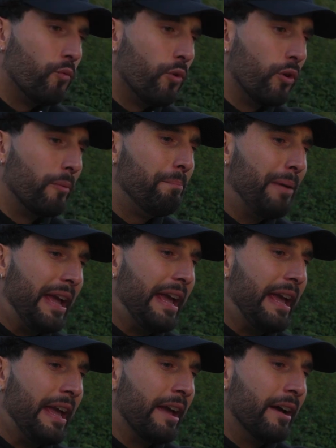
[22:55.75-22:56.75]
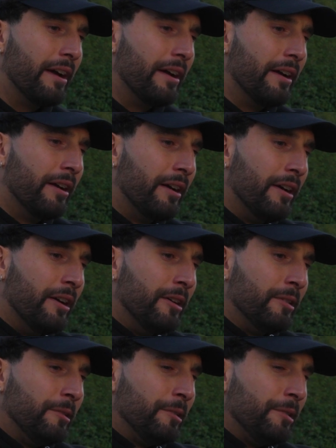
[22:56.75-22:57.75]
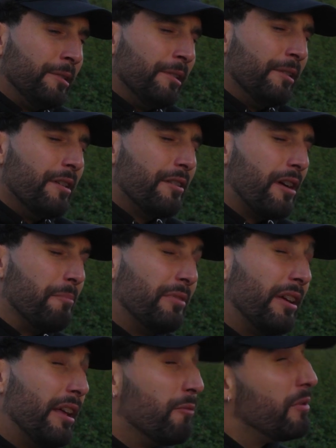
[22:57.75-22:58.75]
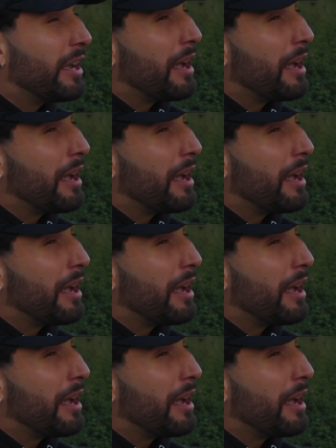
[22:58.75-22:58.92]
will be something that we